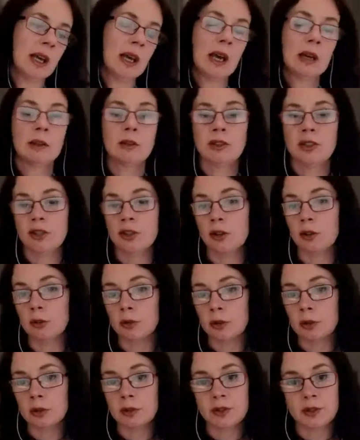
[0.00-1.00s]

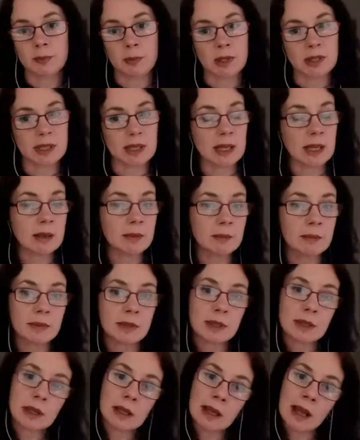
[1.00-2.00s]
schools, museums,
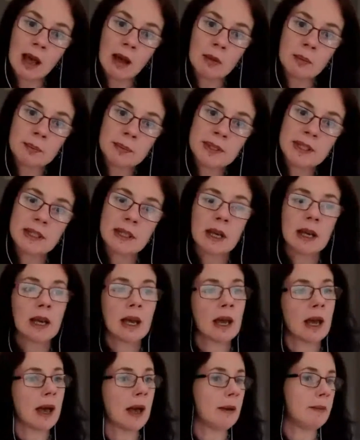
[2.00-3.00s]
clubs,
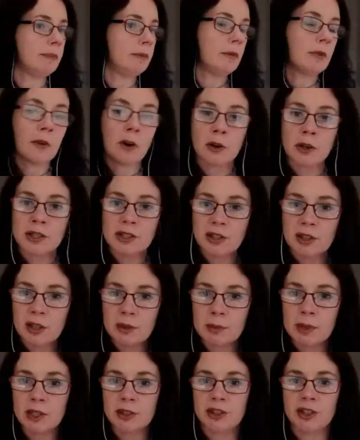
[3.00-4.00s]
forestry
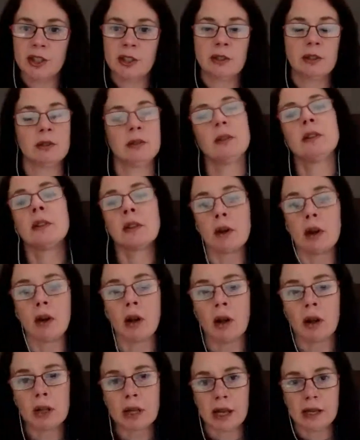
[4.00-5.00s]
commission,
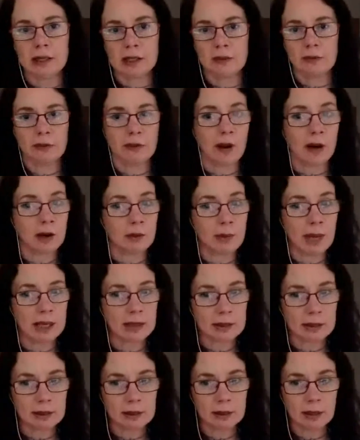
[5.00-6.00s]
all kinds of
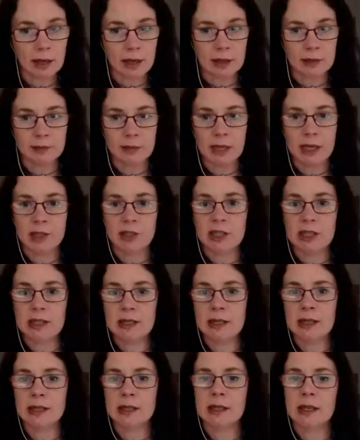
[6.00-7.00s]
environmental
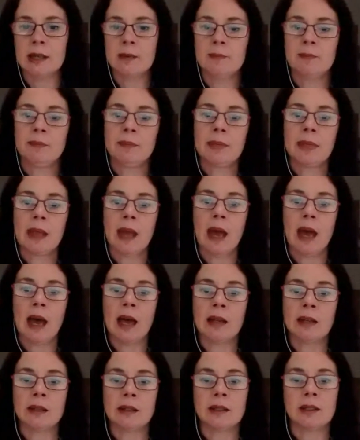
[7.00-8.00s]
agencies,
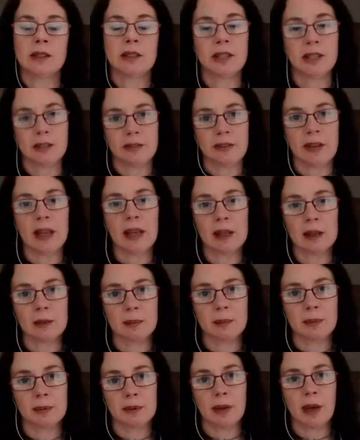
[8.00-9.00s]
and to develop
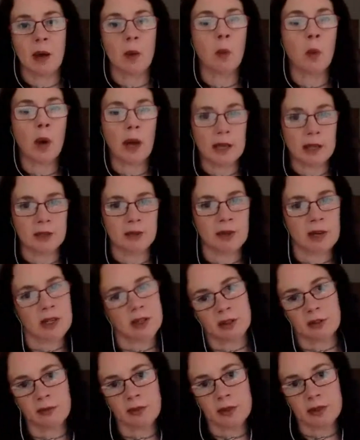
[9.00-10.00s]
a wide range
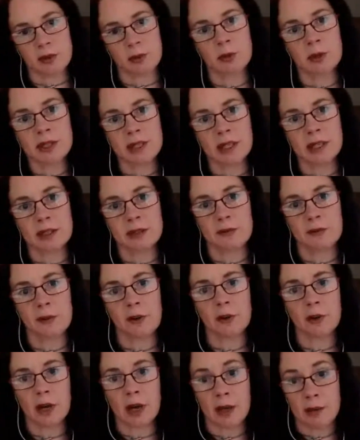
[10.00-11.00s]
of resources for
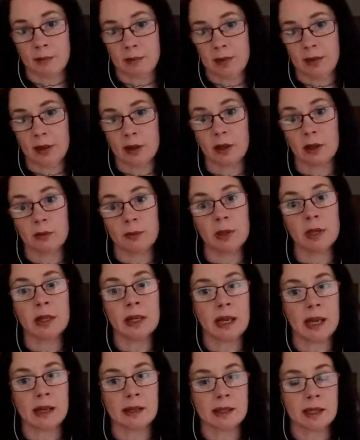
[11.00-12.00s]
that
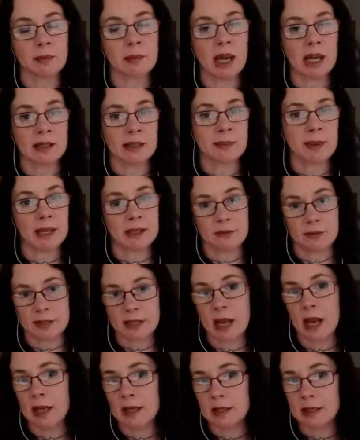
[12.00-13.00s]
communicate some aspect of
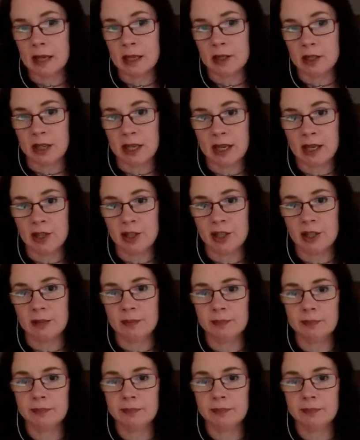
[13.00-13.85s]
science education.